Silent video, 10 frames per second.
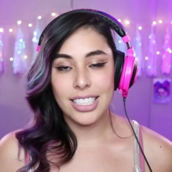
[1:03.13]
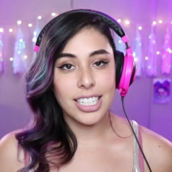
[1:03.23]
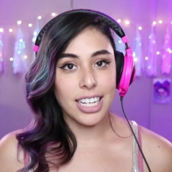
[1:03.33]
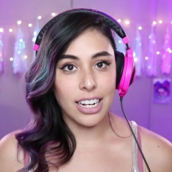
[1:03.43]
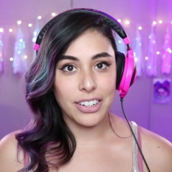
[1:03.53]

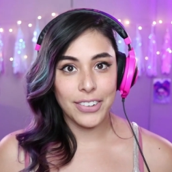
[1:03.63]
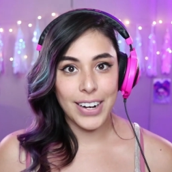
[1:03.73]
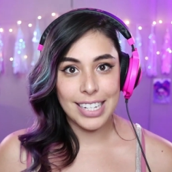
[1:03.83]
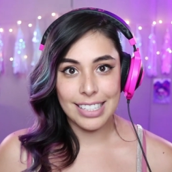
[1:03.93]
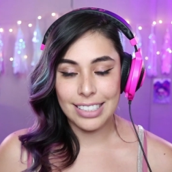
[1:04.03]
She got
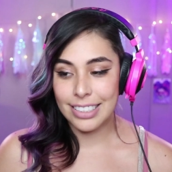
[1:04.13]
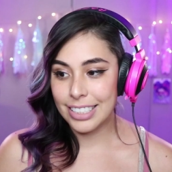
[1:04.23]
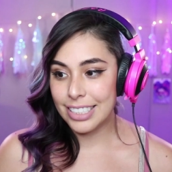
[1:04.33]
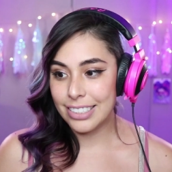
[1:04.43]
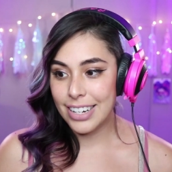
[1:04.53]
crazy look
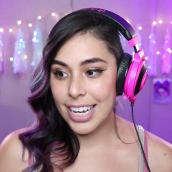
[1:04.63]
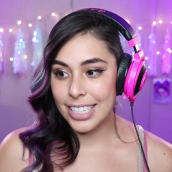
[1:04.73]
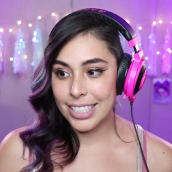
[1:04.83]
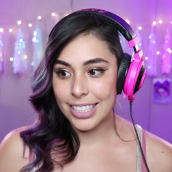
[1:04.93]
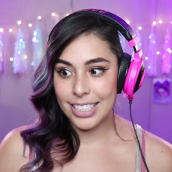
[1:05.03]
in her
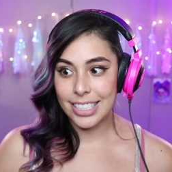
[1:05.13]
eyes.